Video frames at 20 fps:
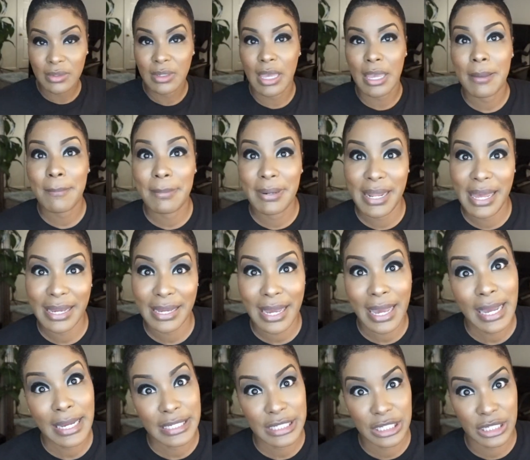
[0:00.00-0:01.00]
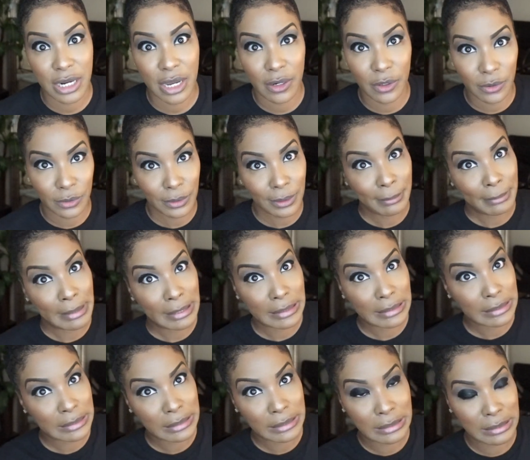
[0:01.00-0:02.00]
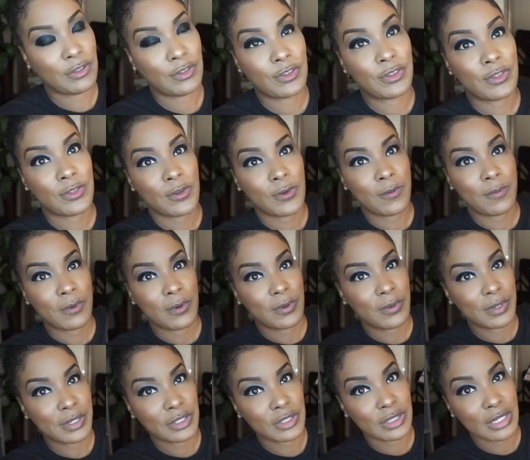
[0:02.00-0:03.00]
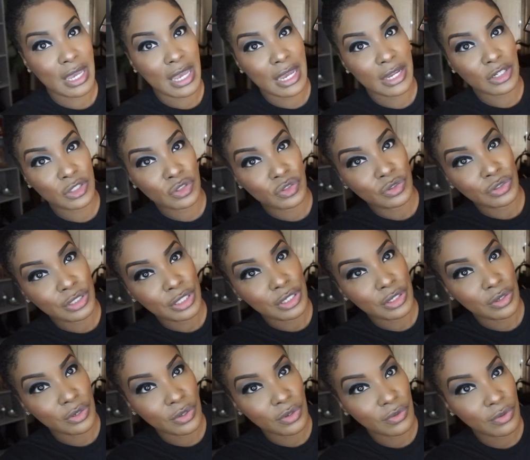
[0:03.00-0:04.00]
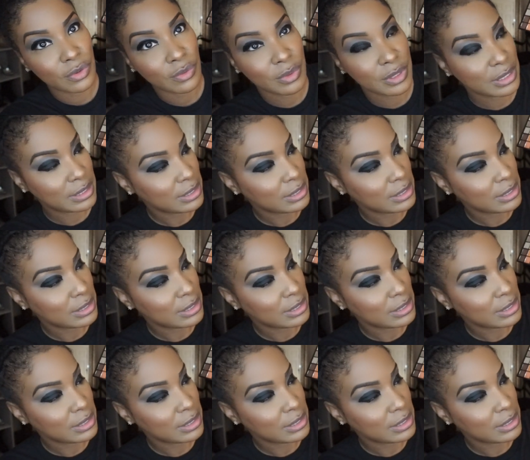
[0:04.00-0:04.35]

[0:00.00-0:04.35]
a black eyeshadow on it. So I'm going to actually go over it with